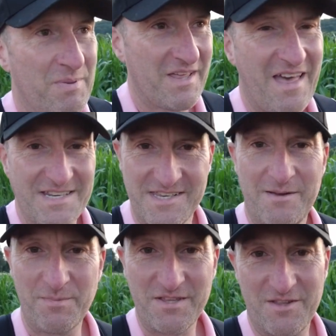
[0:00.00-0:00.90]
But that's
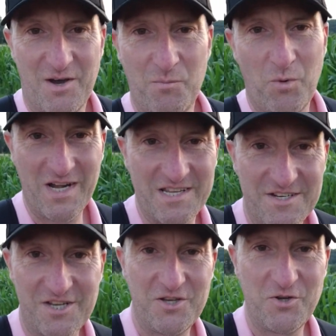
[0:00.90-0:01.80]
something that I'm
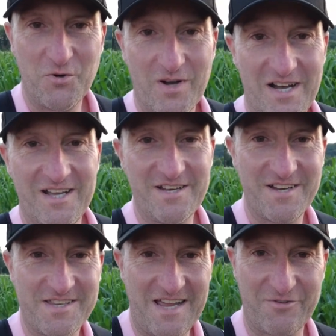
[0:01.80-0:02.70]
willing to
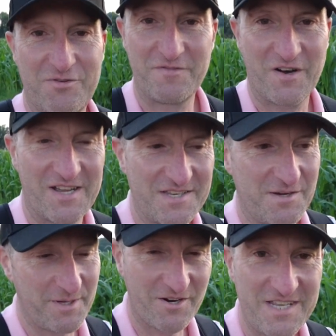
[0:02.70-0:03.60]

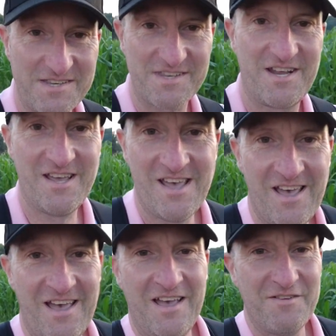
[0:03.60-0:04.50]
sacrifice, to be honest.
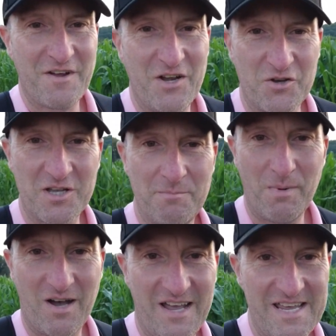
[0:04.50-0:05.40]
If I look
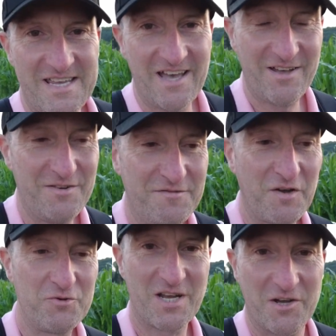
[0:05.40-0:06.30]
at my
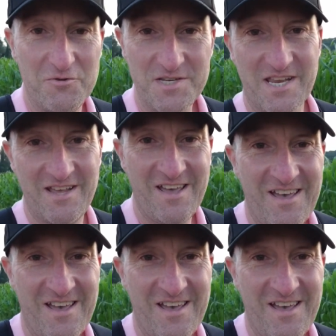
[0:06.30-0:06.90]
photos,